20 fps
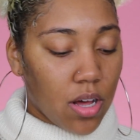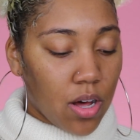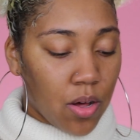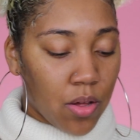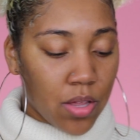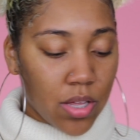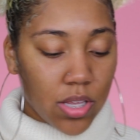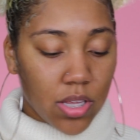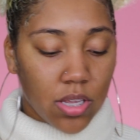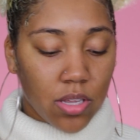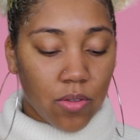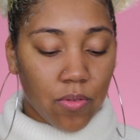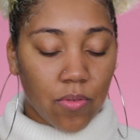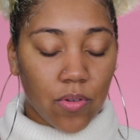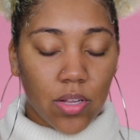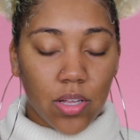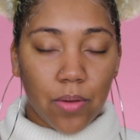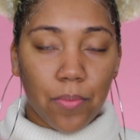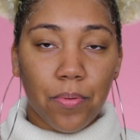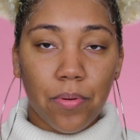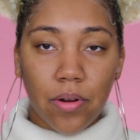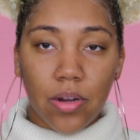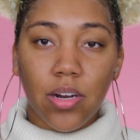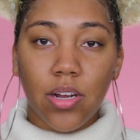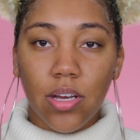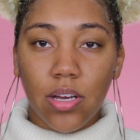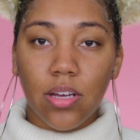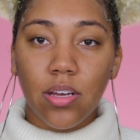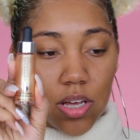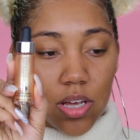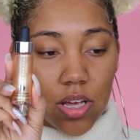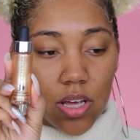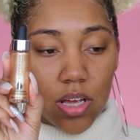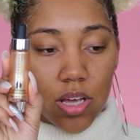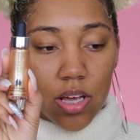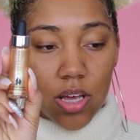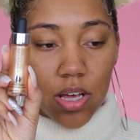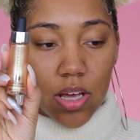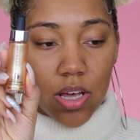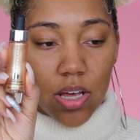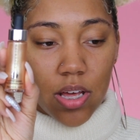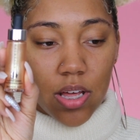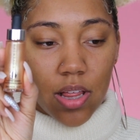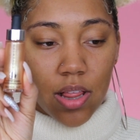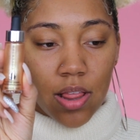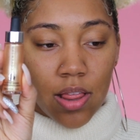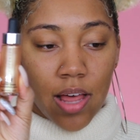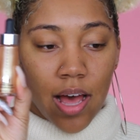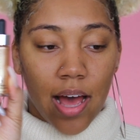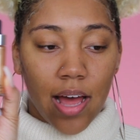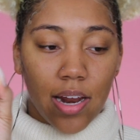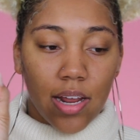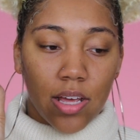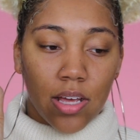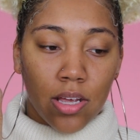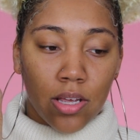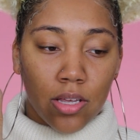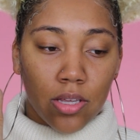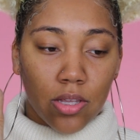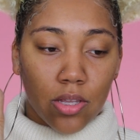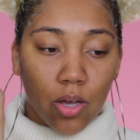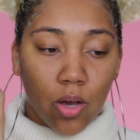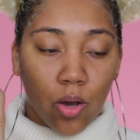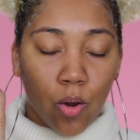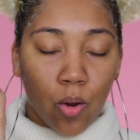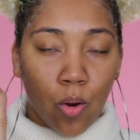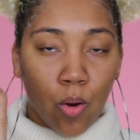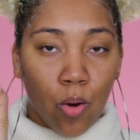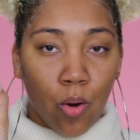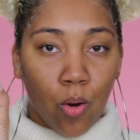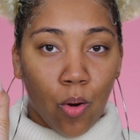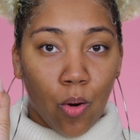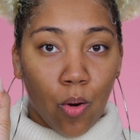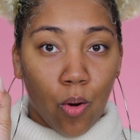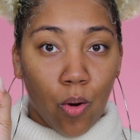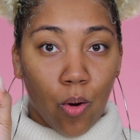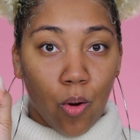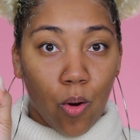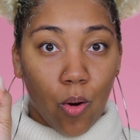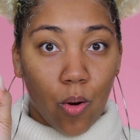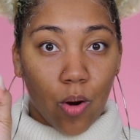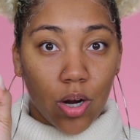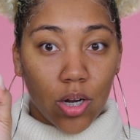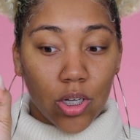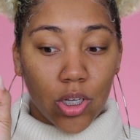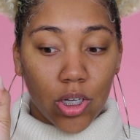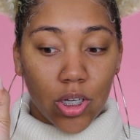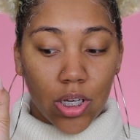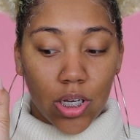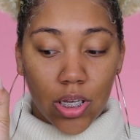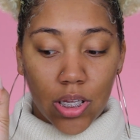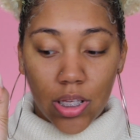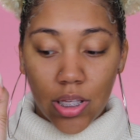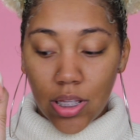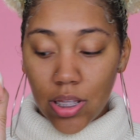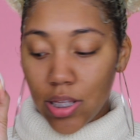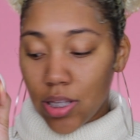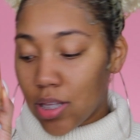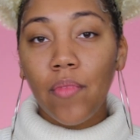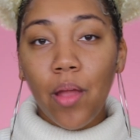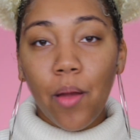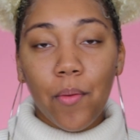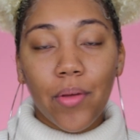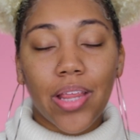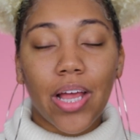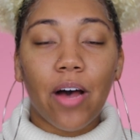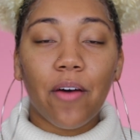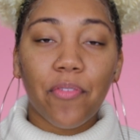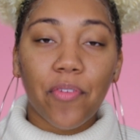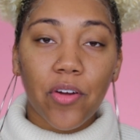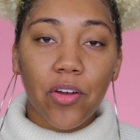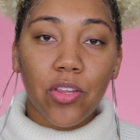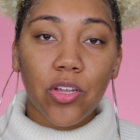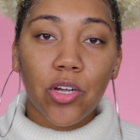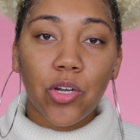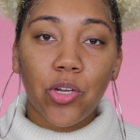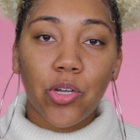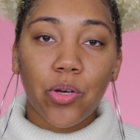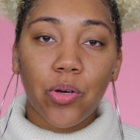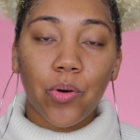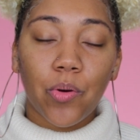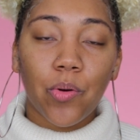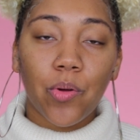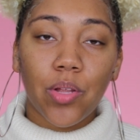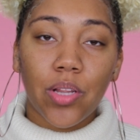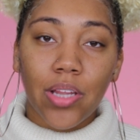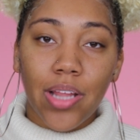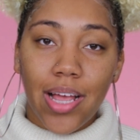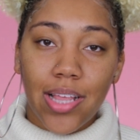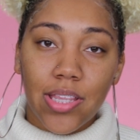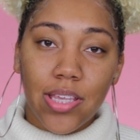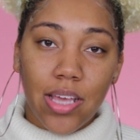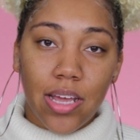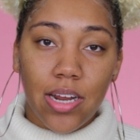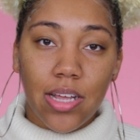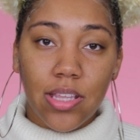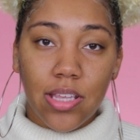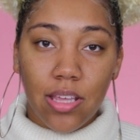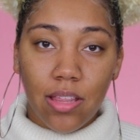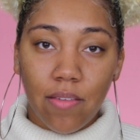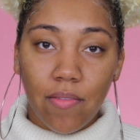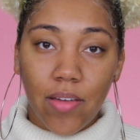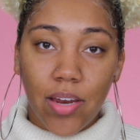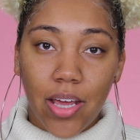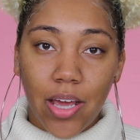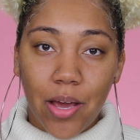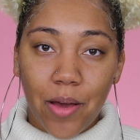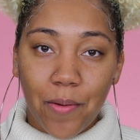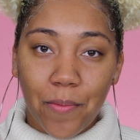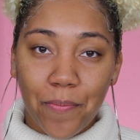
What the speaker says: Oh, this is really pretty. That is gorgeous. Without further ado, let's get into the video.